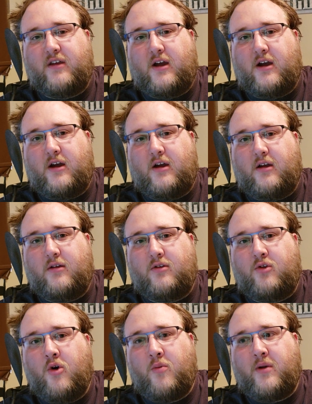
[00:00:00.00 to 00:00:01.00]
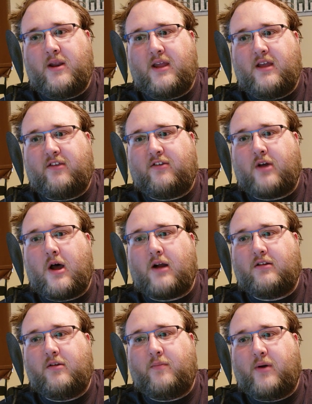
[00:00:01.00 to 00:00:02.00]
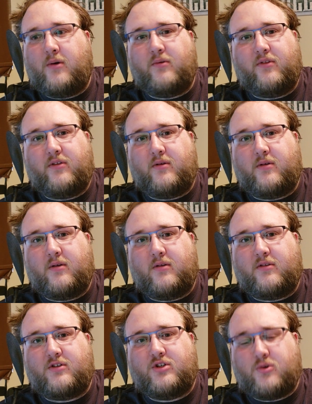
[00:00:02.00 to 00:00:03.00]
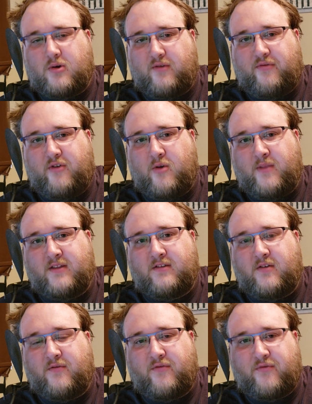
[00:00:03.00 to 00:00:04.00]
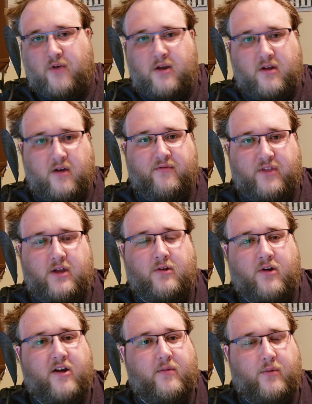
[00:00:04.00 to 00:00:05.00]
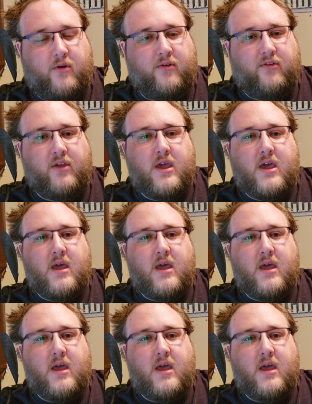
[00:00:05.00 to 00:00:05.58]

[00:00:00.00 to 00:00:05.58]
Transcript: Nobody has talked about the short film that's in front of The Incredibles,